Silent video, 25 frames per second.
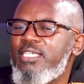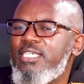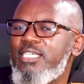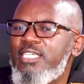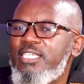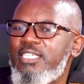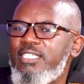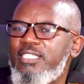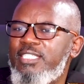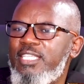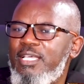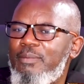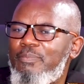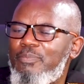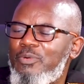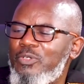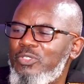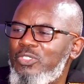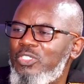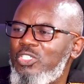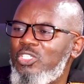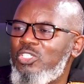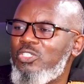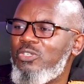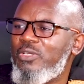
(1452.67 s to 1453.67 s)
is their
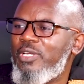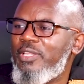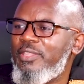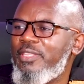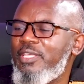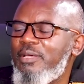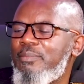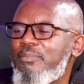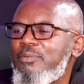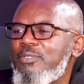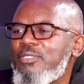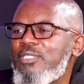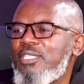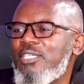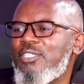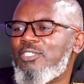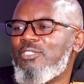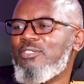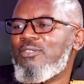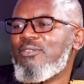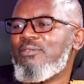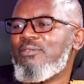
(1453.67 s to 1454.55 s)
position and their possession.